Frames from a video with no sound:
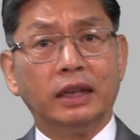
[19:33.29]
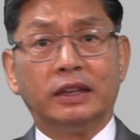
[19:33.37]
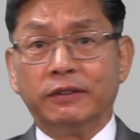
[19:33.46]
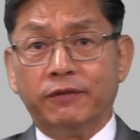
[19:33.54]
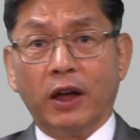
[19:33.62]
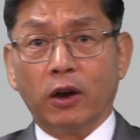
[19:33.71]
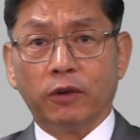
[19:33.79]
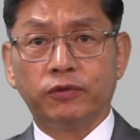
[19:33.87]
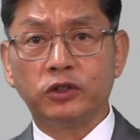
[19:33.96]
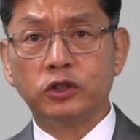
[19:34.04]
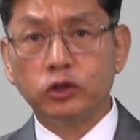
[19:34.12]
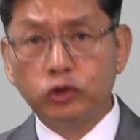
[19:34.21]
develop
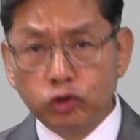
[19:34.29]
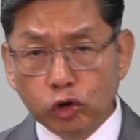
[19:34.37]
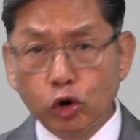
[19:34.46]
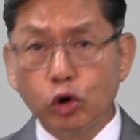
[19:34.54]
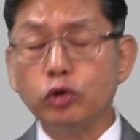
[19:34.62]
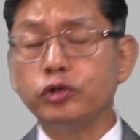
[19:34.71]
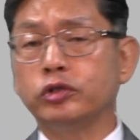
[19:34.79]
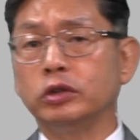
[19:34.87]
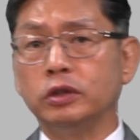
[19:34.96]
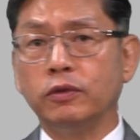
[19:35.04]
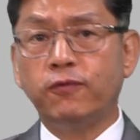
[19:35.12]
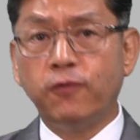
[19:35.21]

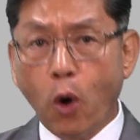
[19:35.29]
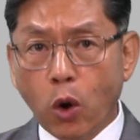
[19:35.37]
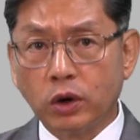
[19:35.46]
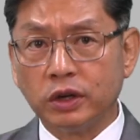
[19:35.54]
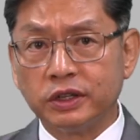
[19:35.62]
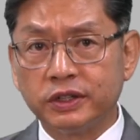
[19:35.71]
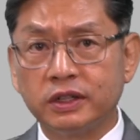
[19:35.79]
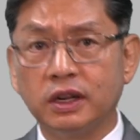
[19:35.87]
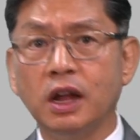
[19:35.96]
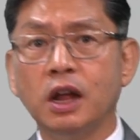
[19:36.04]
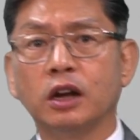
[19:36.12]
solution-focused,